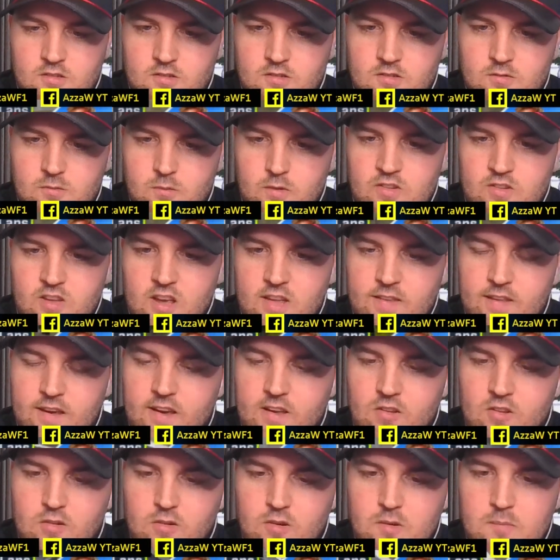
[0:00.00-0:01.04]
We say that,
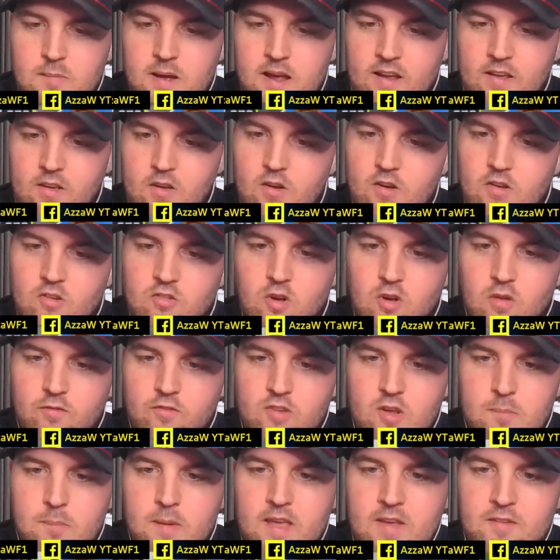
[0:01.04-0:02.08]
he's coming back at us. Up
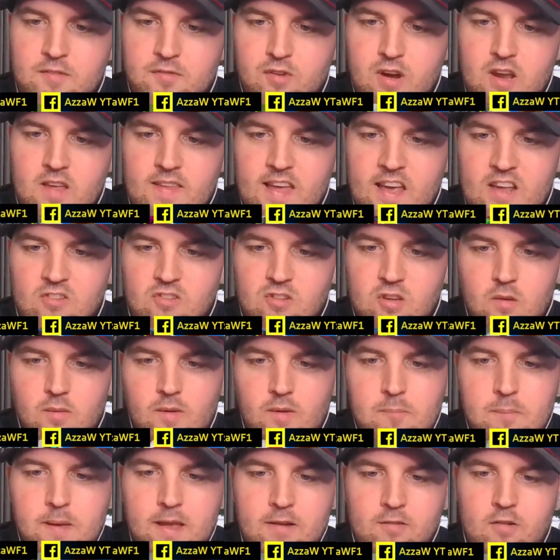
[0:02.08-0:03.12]
to P3, there's 2
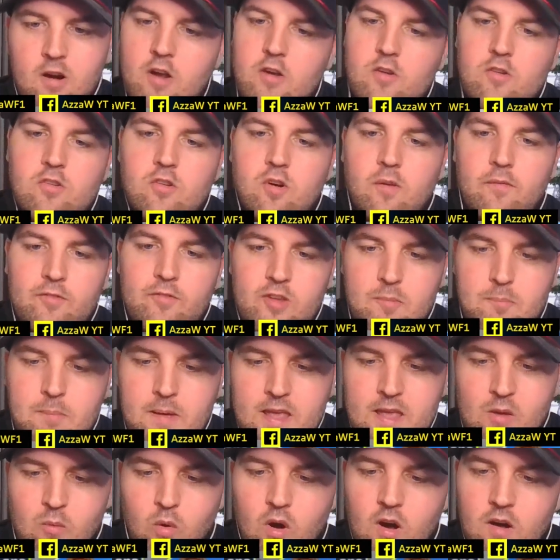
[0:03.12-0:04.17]
in pit road. Up to
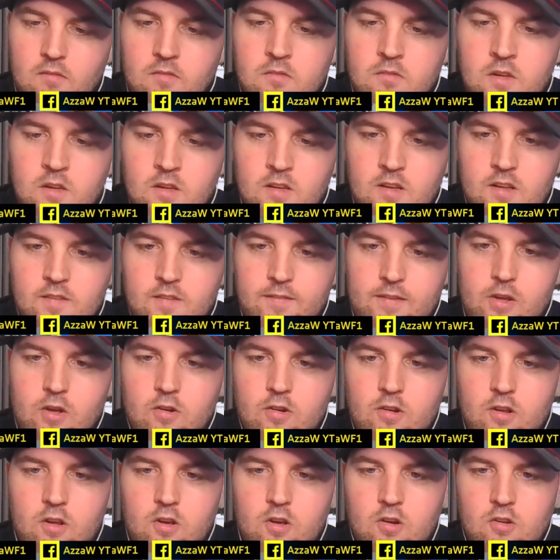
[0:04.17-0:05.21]
P1, the
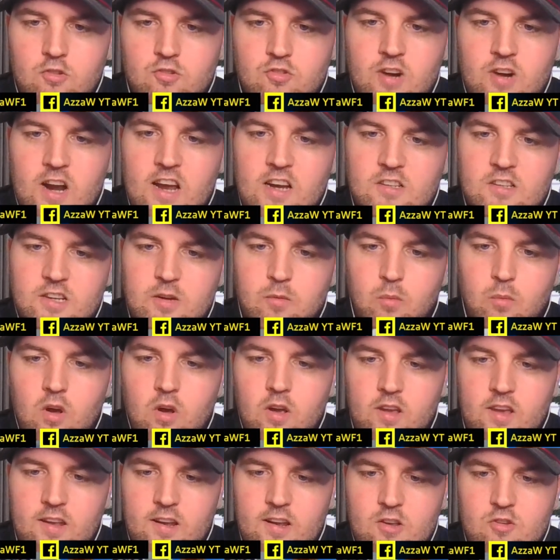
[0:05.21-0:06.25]
undercut strategy
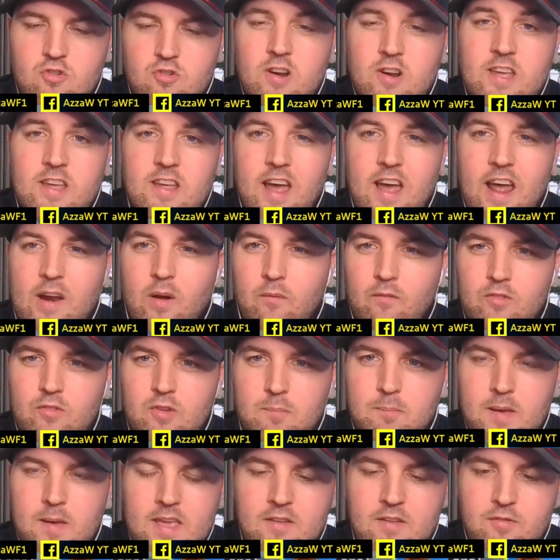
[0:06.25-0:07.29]
working a treat. And up to
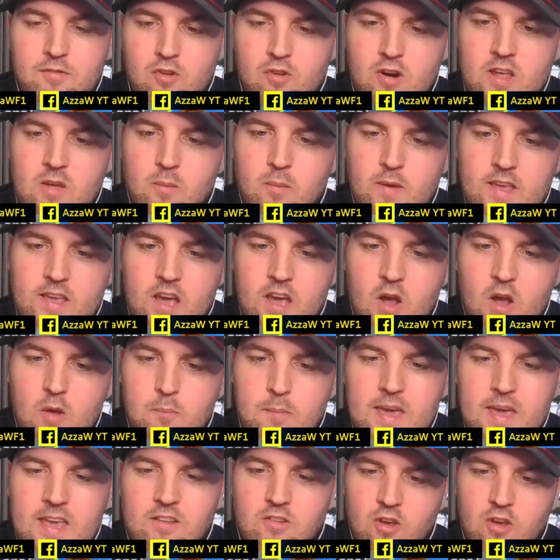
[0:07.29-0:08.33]
P3 we go.
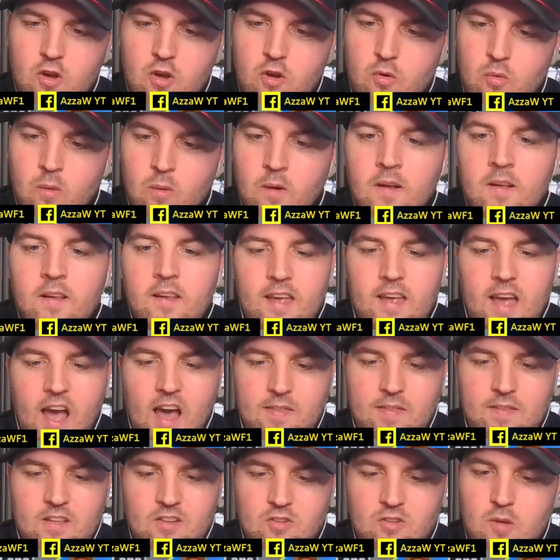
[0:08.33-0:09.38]
P2,
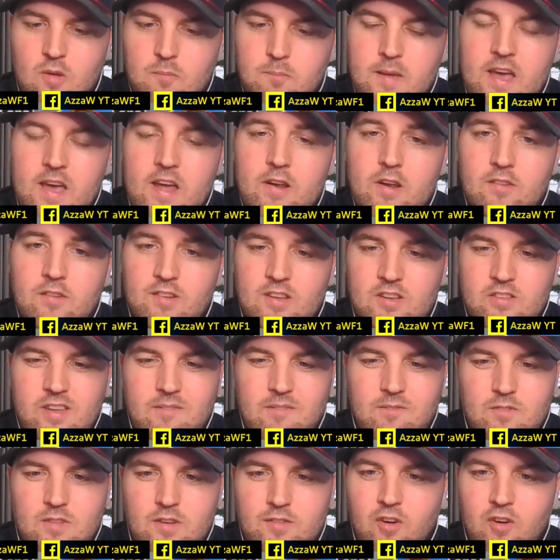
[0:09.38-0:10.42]
and this could be another
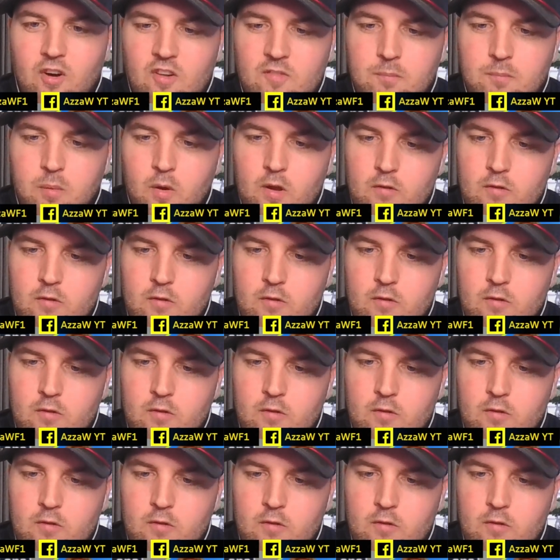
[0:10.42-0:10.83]
75-point